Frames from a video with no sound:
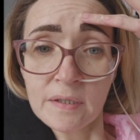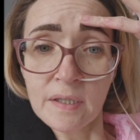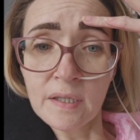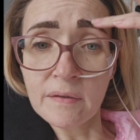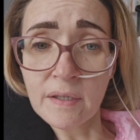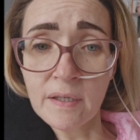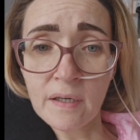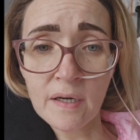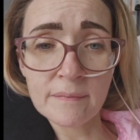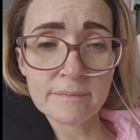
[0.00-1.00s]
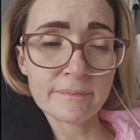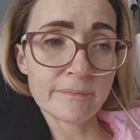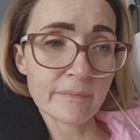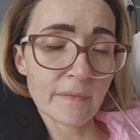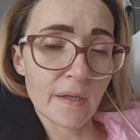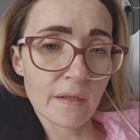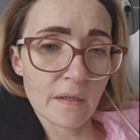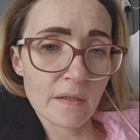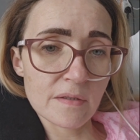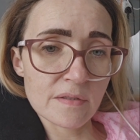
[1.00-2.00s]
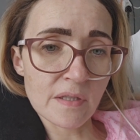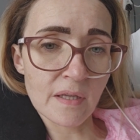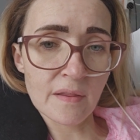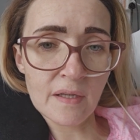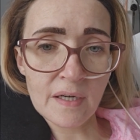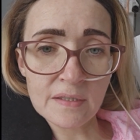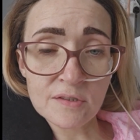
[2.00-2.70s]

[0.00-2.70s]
Anyway, um, so they then had to